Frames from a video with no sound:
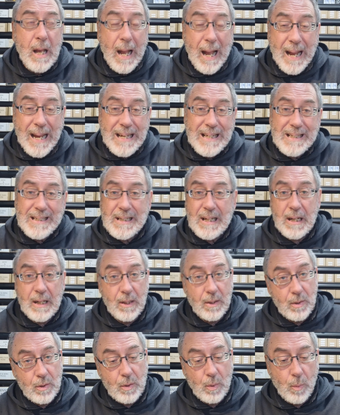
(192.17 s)
8, 10
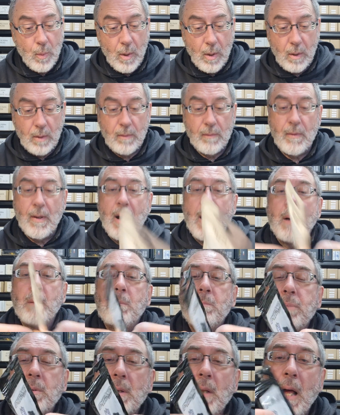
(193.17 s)
and 12, are
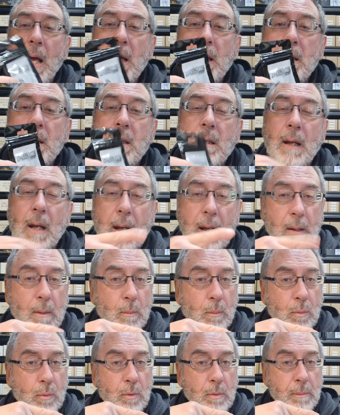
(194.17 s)
black, and
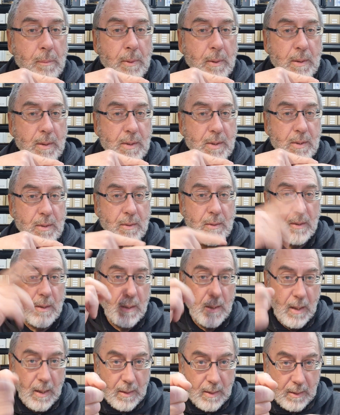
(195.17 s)
it will be soon
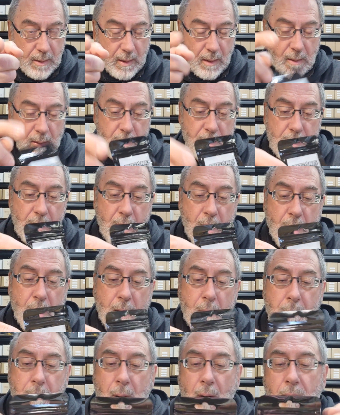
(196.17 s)
in other colours.
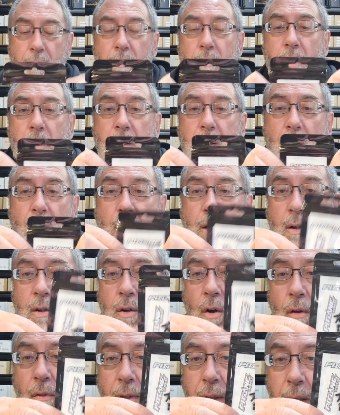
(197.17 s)
But I thought I'd go
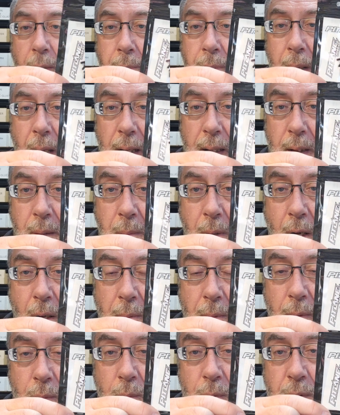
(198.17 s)
gothic black at the moment,